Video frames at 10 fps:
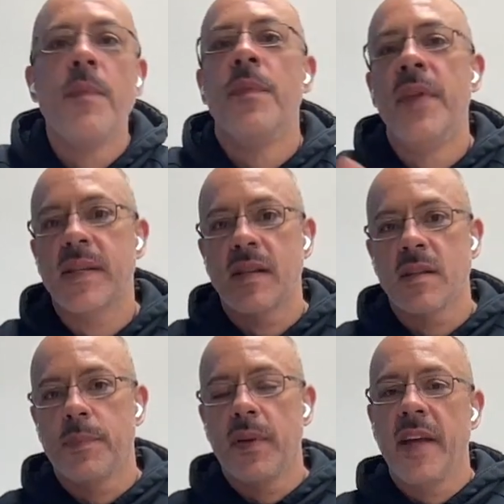this is
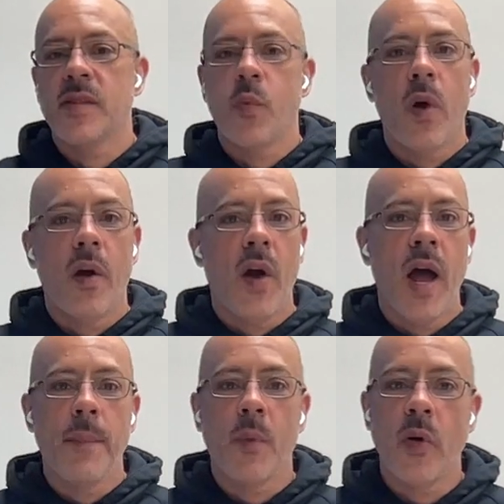a place where
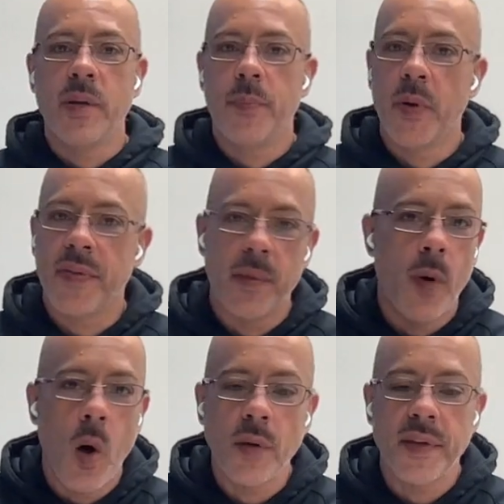I'm going to put
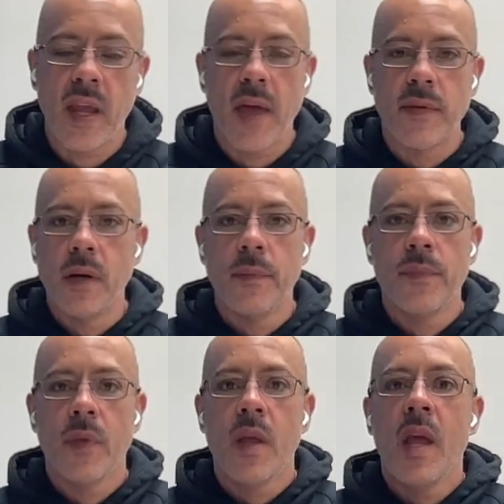them all together
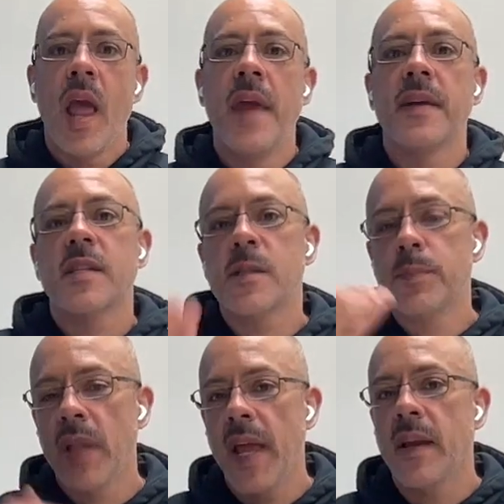and
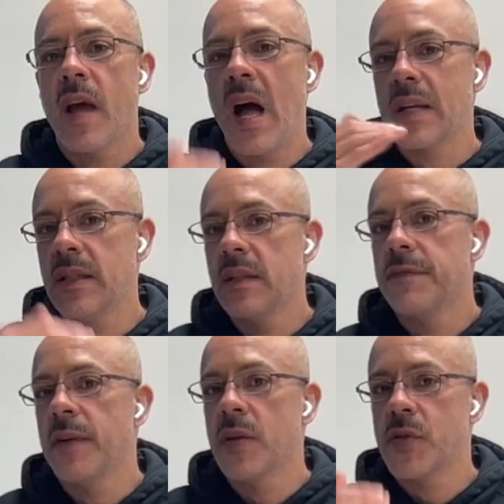explain cognitive
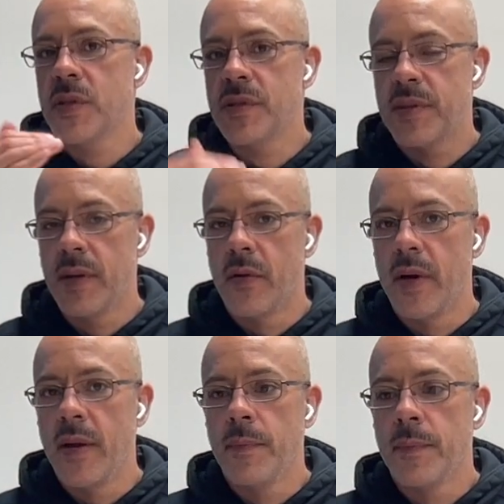functions
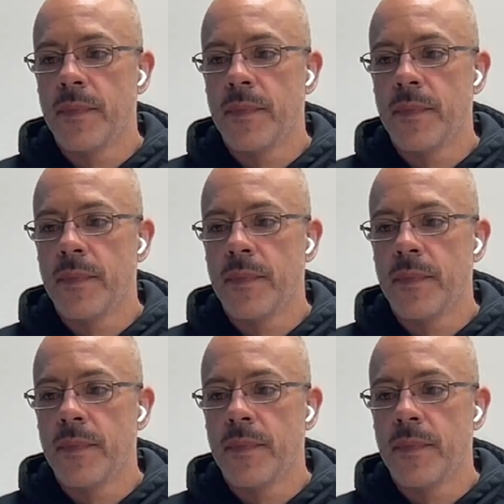theory